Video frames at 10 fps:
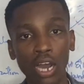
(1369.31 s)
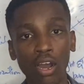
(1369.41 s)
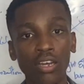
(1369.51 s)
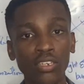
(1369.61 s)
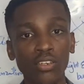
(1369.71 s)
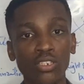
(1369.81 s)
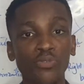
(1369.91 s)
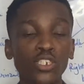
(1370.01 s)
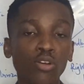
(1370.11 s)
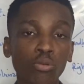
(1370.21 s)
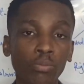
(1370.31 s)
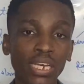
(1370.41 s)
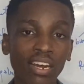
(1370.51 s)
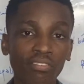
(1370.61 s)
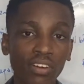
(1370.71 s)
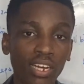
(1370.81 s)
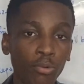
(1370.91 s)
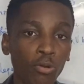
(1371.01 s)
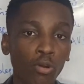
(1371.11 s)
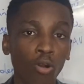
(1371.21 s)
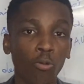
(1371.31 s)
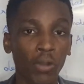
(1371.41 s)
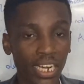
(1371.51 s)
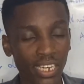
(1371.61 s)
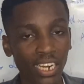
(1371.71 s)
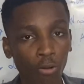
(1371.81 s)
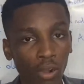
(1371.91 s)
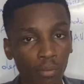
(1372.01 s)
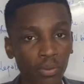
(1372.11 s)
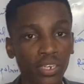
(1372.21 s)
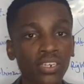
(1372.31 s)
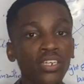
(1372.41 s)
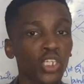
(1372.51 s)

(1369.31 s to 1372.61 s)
the notification will be made available on when that will happen.